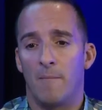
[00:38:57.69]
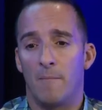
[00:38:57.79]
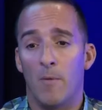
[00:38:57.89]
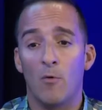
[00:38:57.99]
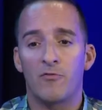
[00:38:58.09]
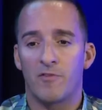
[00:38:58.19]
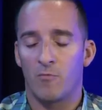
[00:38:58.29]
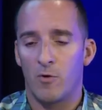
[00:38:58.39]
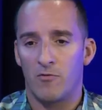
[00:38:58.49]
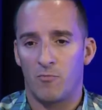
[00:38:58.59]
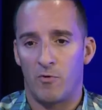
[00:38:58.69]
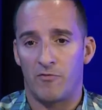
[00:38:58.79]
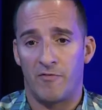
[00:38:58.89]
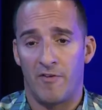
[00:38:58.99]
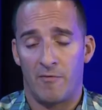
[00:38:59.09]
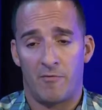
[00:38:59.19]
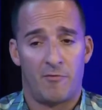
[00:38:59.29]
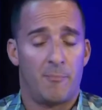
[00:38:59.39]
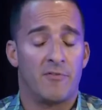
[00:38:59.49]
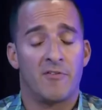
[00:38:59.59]
most of which was developed
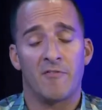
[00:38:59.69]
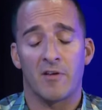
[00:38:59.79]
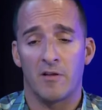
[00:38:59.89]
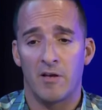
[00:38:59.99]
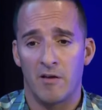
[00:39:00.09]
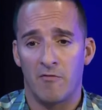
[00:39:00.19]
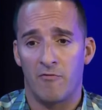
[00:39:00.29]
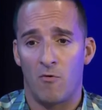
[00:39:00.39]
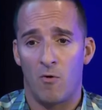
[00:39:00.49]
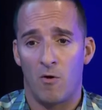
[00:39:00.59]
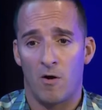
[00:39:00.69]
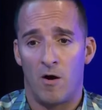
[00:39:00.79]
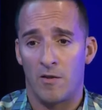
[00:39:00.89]
specifically for